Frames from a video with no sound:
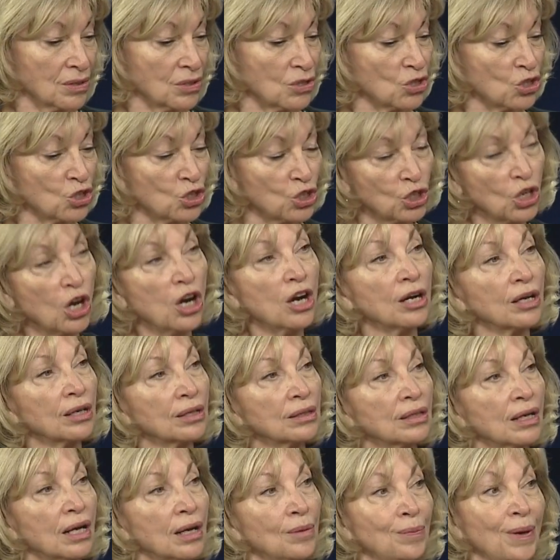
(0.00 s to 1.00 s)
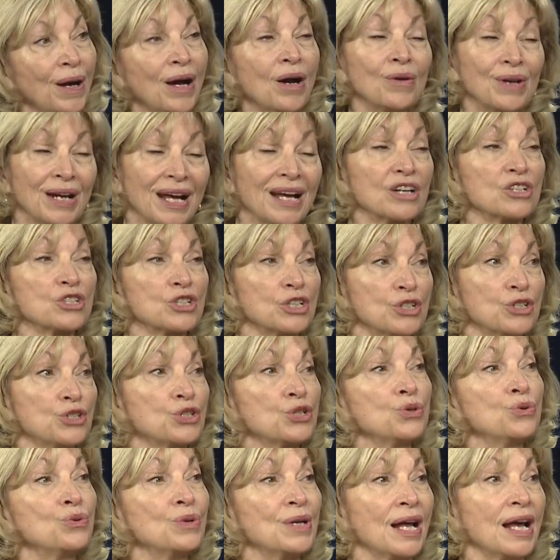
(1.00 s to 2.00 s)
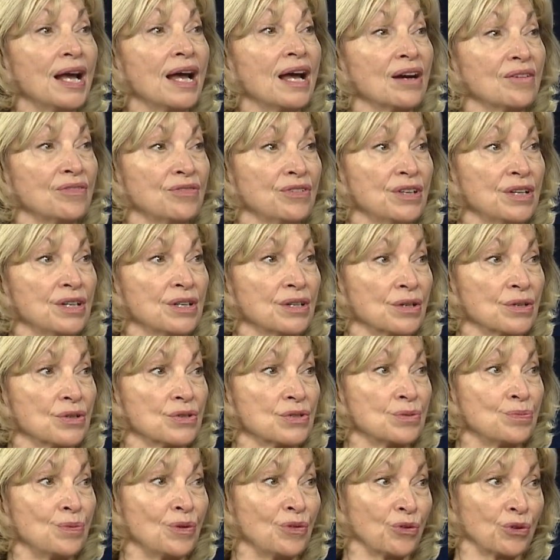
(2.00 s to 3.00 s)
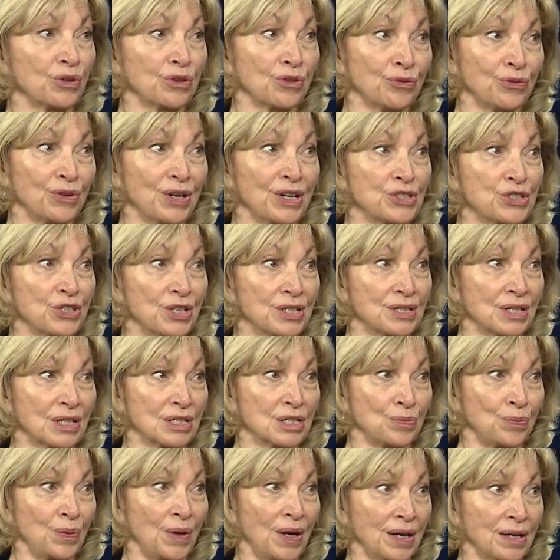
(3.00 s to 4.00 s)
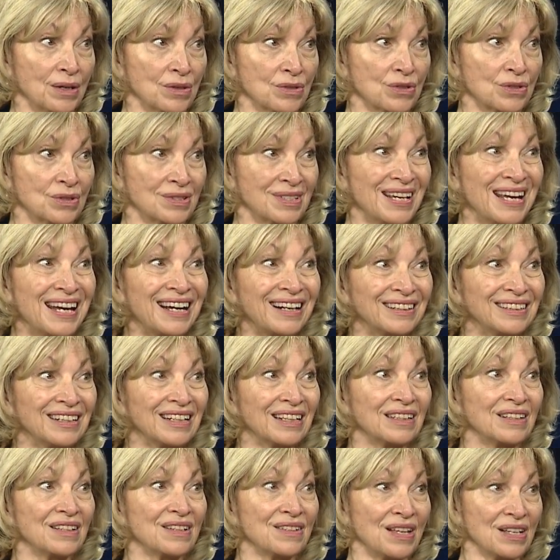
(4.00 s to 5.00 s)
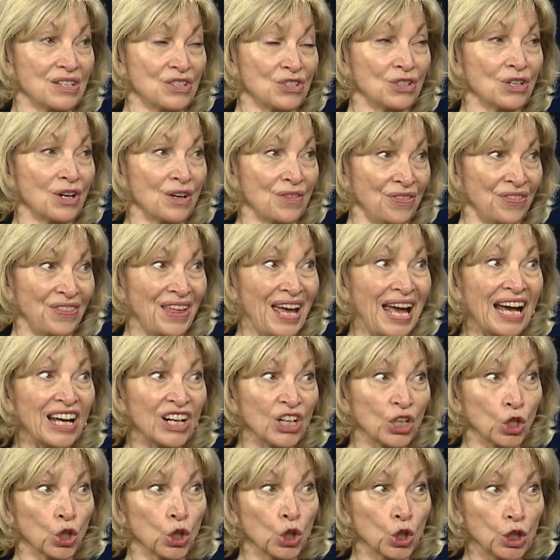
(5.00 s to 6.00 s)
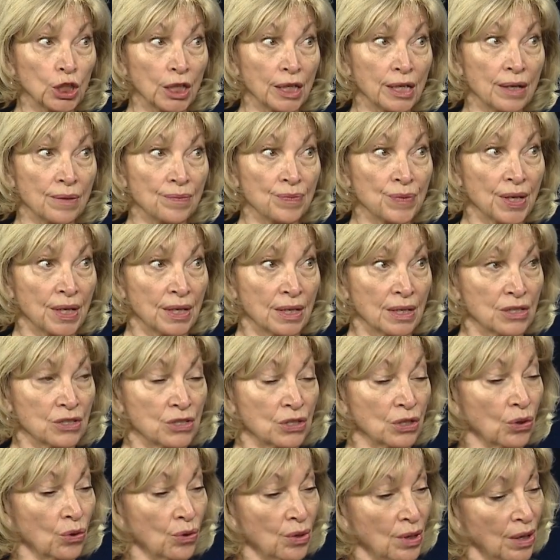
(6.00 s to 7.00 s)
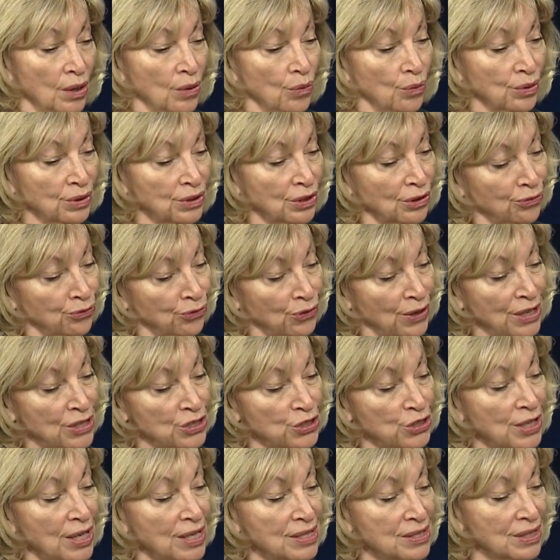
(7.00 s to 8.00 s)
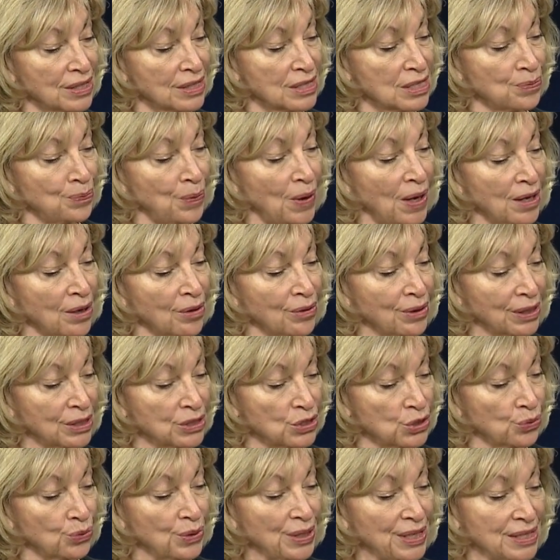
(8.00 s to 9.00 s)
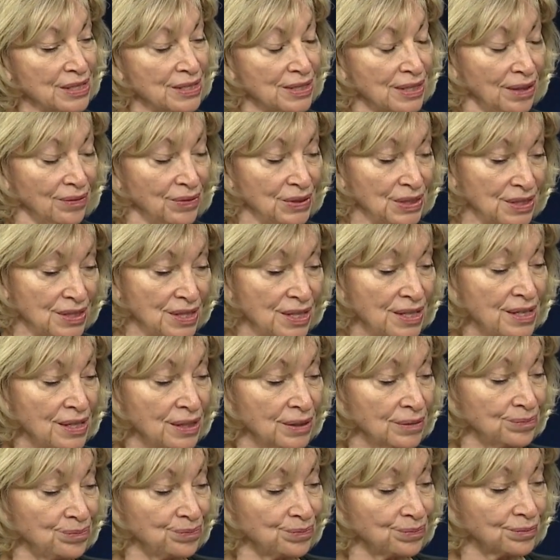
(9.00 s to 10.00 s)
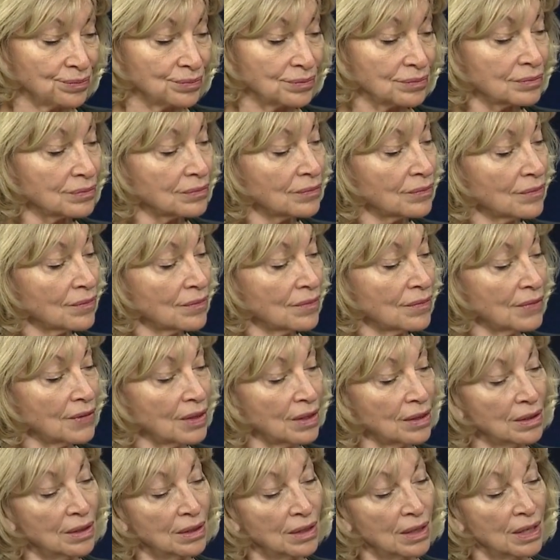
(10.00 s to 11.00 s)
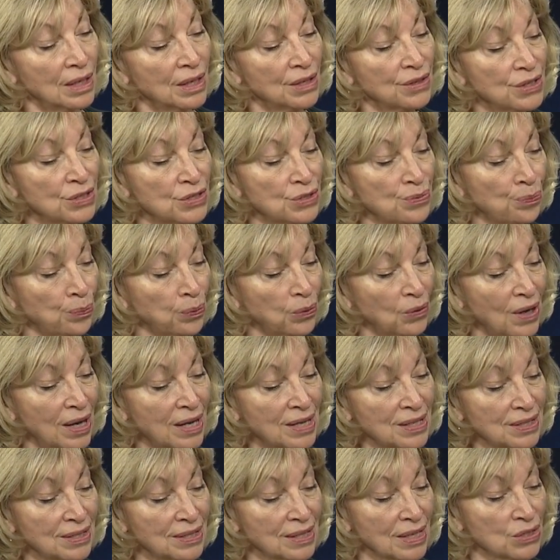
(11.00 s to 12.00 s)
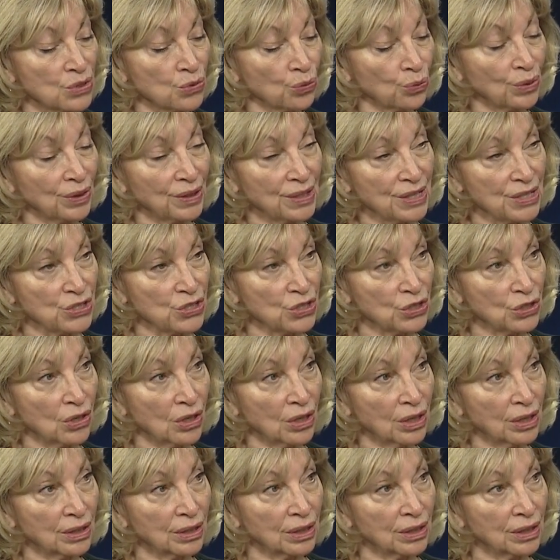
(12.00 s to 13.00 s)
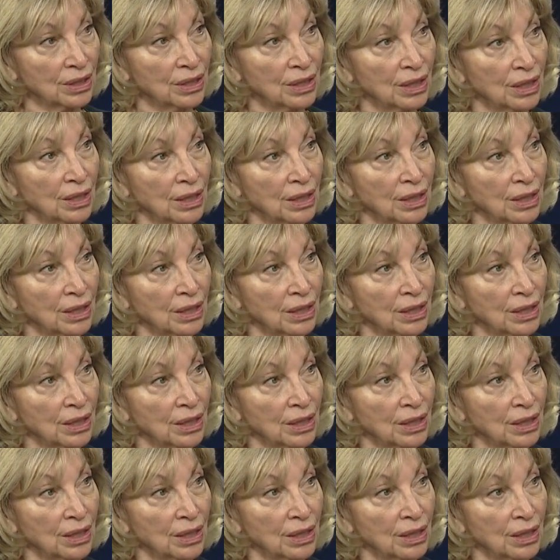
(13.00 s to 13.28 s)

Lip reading: start about actually 2.5 years before the franchise expires. Technically, they start that early. So with the franchise expiring in 2017, this process really started